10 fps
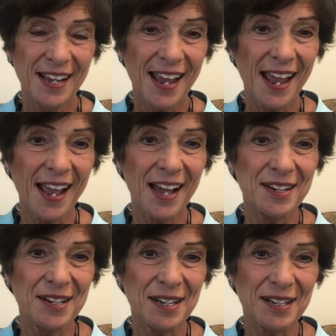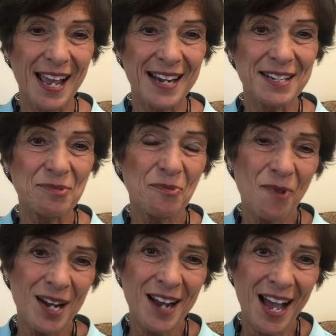And
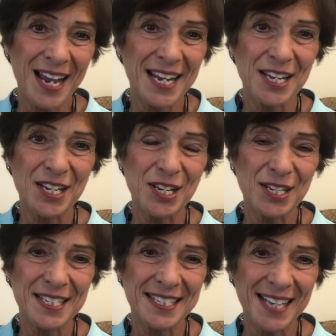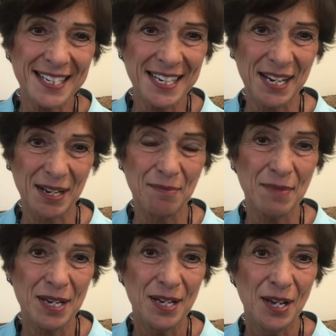what I said to him
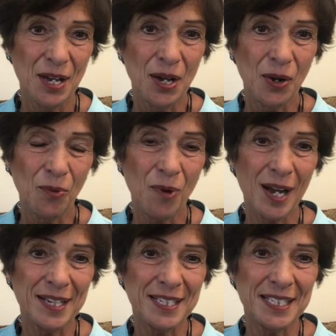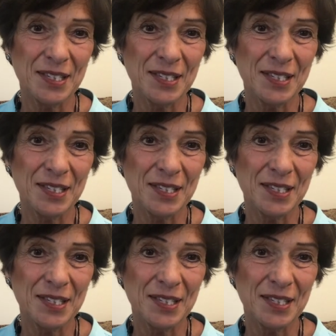was